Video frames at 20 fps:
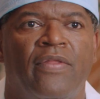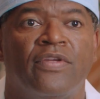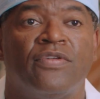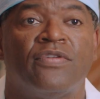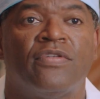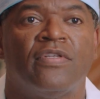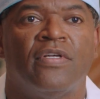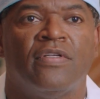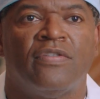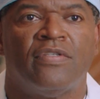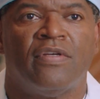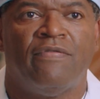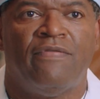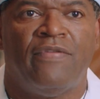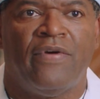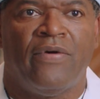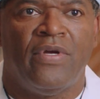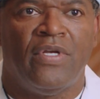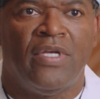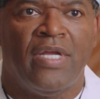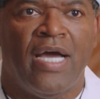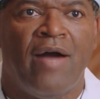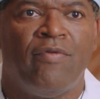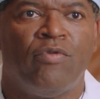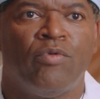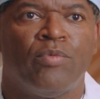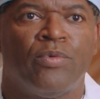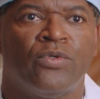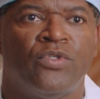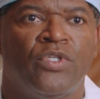This is a very
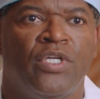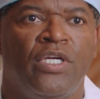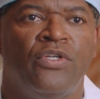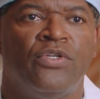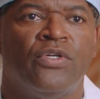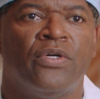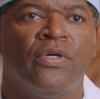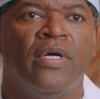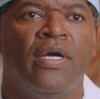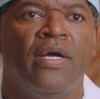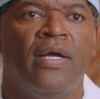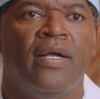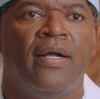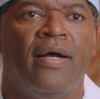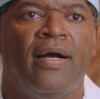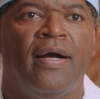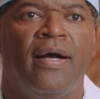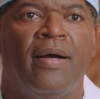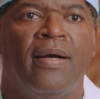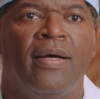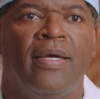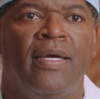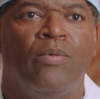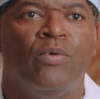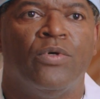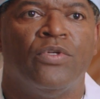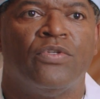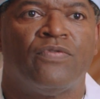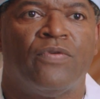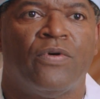novel procedure. It
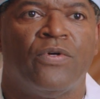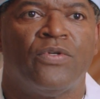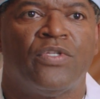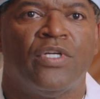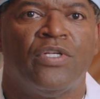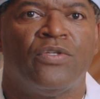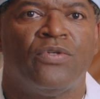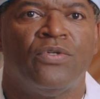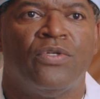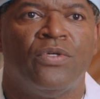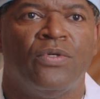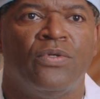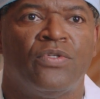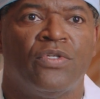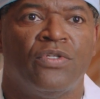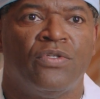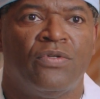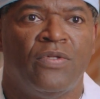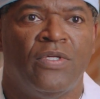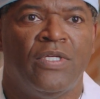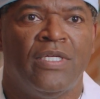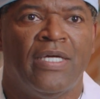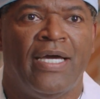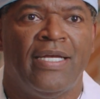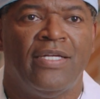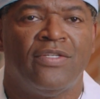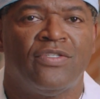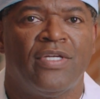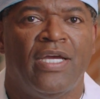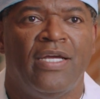was first introduced into the
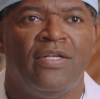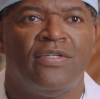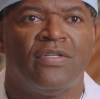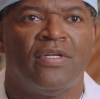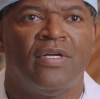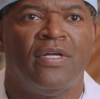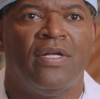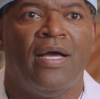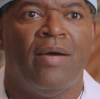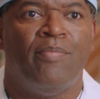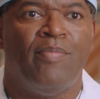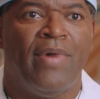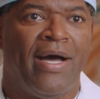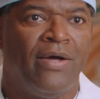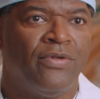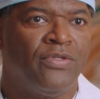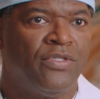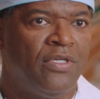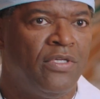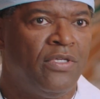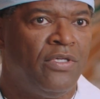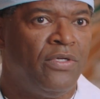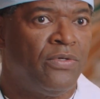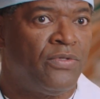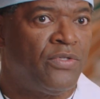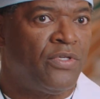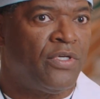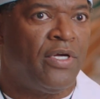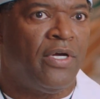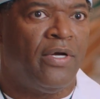United States about 10
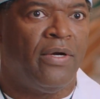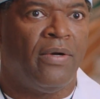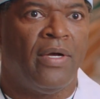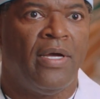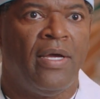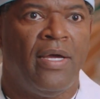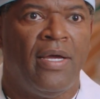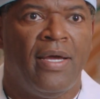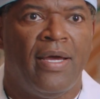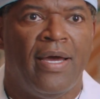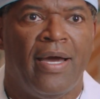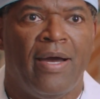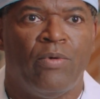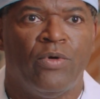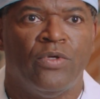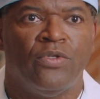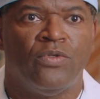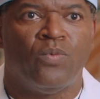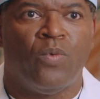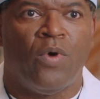years ago. I was